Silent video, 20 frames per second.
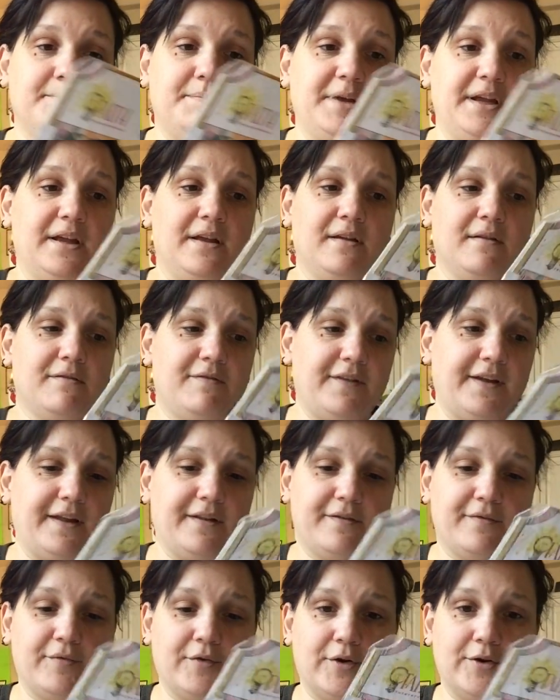being
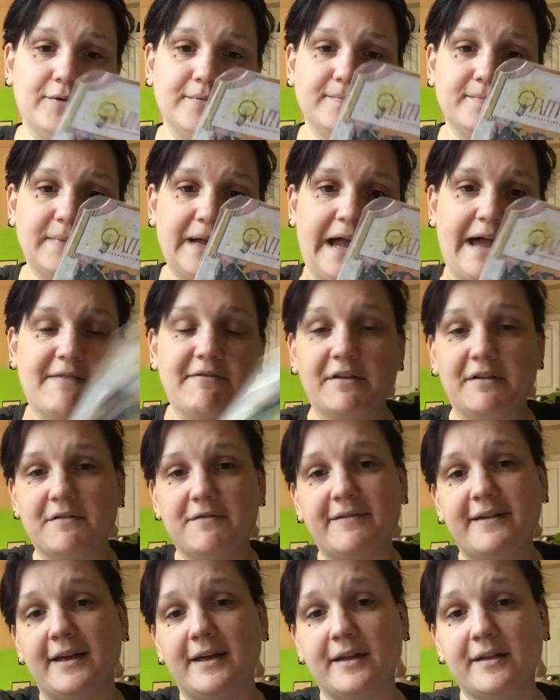faithful, having
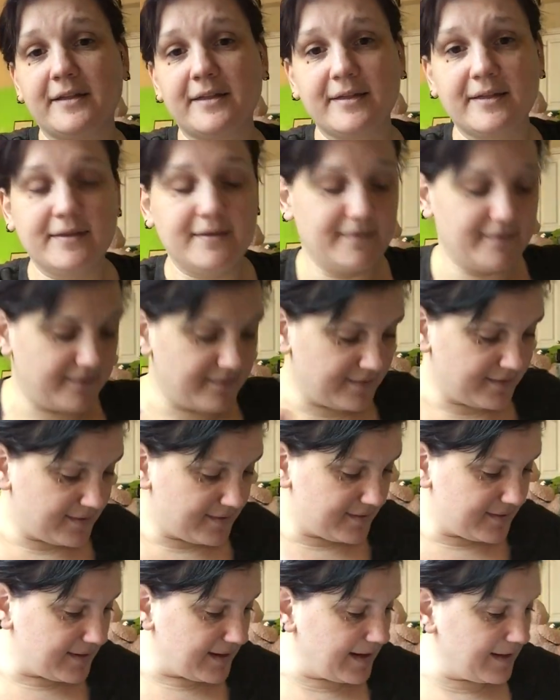faith.
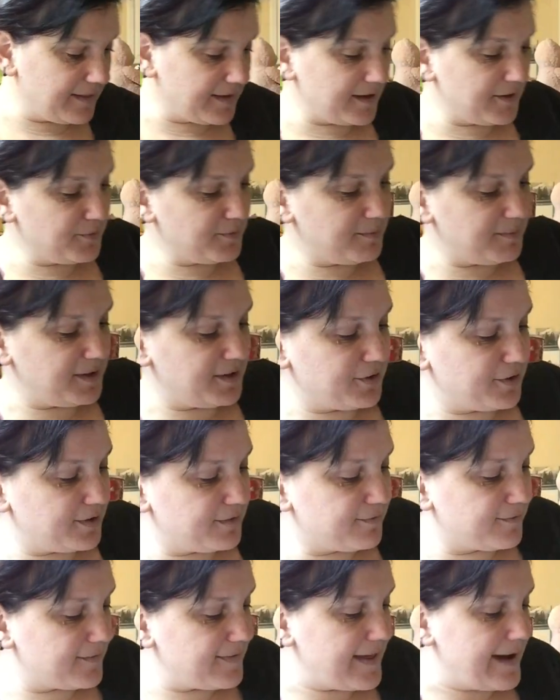I thought it would be
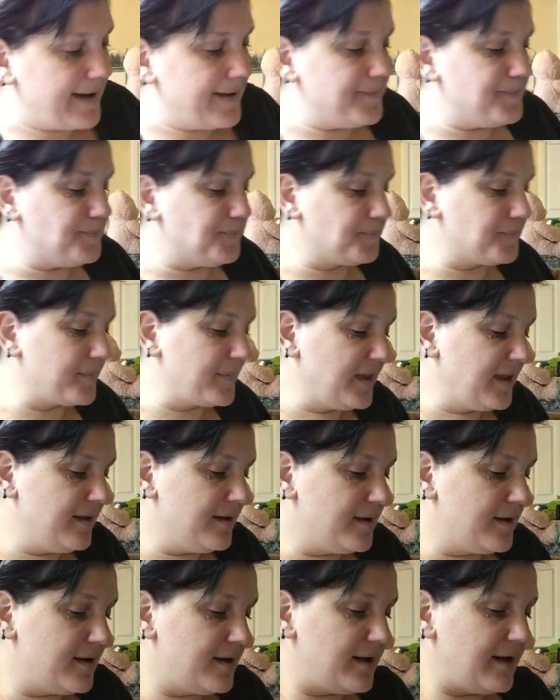good for that.
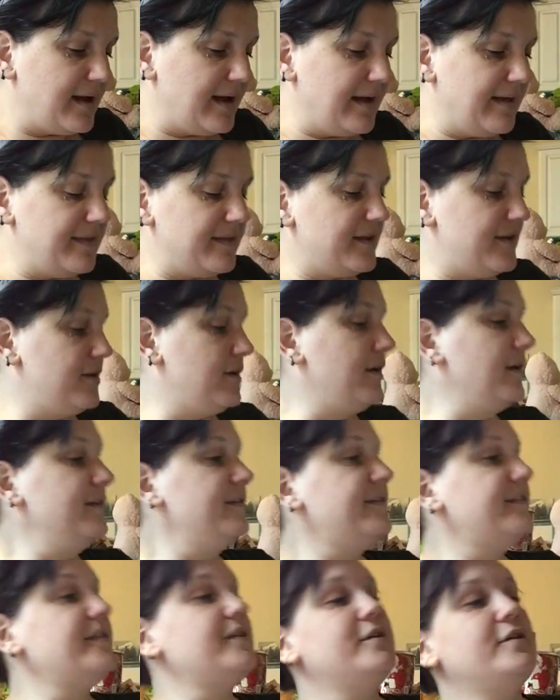And then
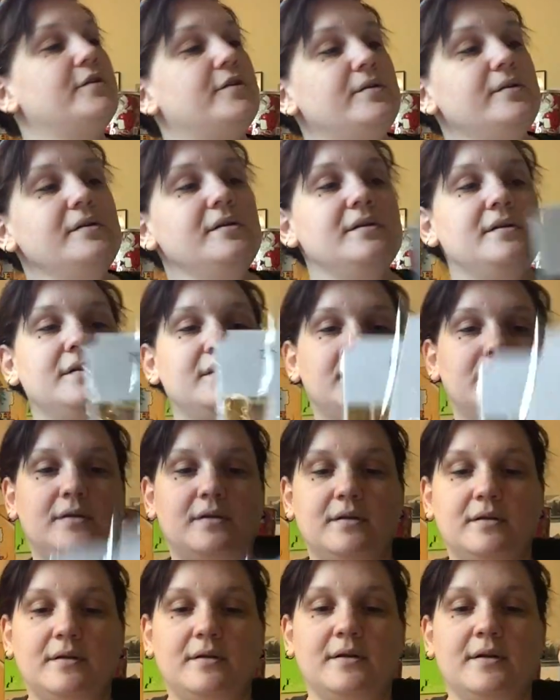also
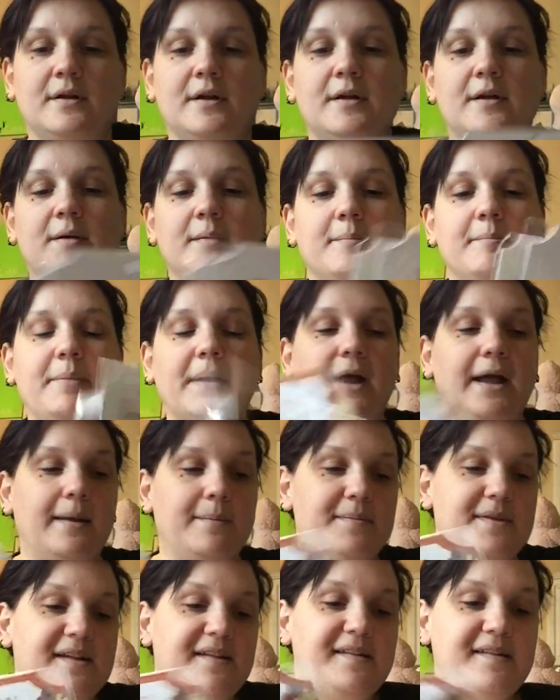by
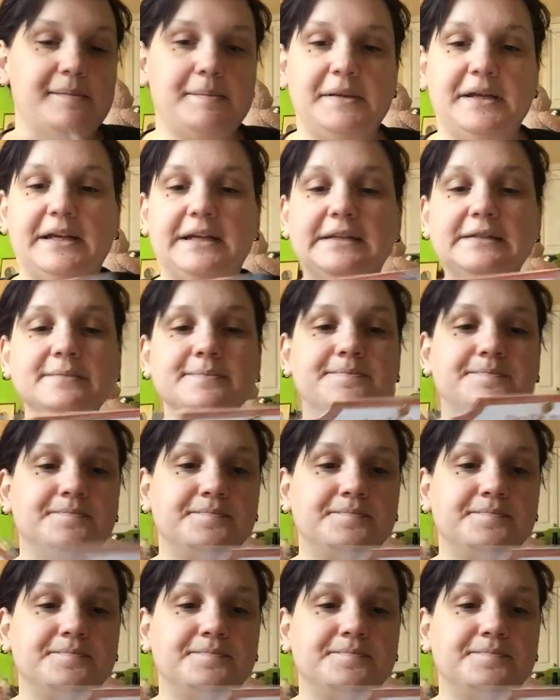Miss Me,